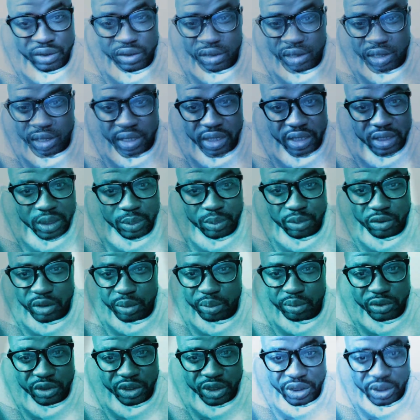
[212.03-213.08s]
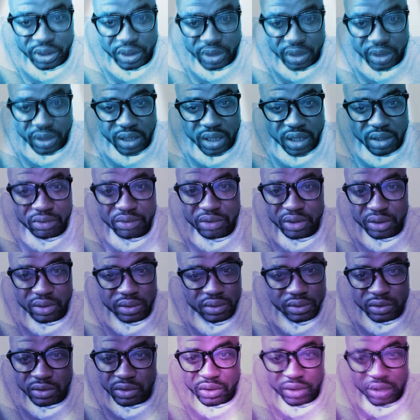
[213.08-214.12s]
your legs spray pushing and I was
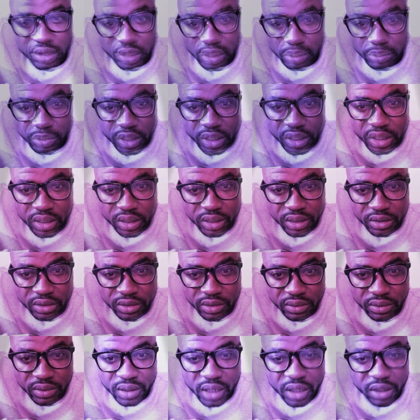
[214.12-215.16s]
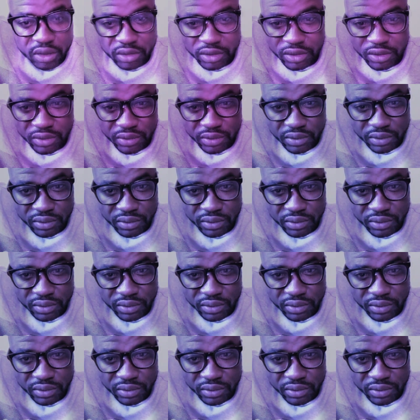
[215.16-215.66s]
holding them kids out of you.